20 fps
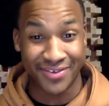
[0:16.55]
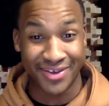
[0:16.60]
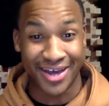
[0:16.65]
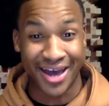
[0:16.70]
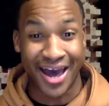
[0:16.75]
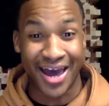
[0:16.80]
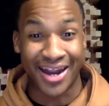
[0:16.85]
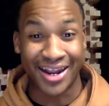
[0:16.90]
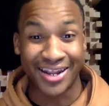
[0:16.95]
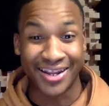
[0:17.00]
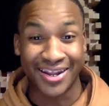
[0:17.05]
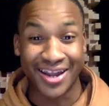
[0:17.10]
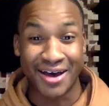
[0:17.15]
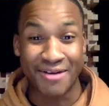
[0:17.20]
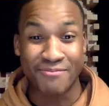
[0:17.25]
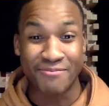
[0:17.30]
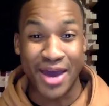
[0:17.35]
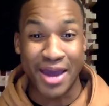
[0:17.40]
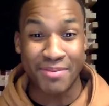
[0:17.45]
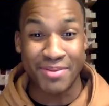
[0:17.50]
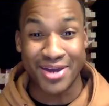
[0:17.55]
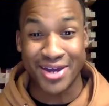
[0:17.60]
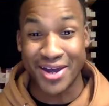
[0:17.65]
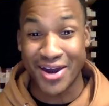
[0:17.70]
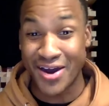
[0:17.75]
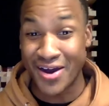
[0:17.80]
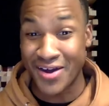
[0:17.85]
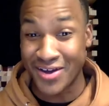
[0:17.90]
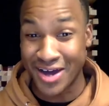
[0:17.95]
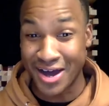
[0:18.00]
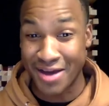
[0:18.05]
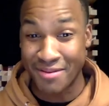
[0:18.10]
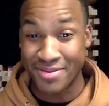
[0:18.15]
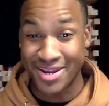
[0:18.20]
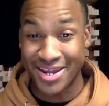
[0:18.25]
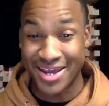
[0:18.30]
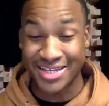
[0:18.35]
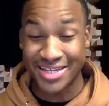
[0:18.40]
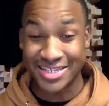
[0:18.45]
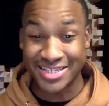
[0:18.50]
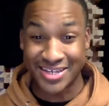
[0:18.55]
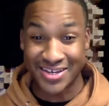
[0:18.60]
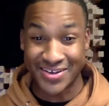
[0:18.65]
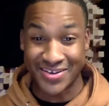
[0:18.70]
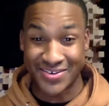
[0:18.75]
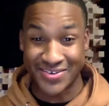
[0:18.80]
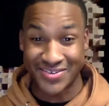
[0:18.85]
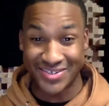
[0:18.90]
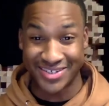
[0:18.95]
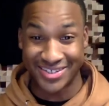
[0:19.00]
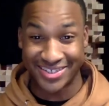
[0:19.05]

Got a baby girl coming in soon.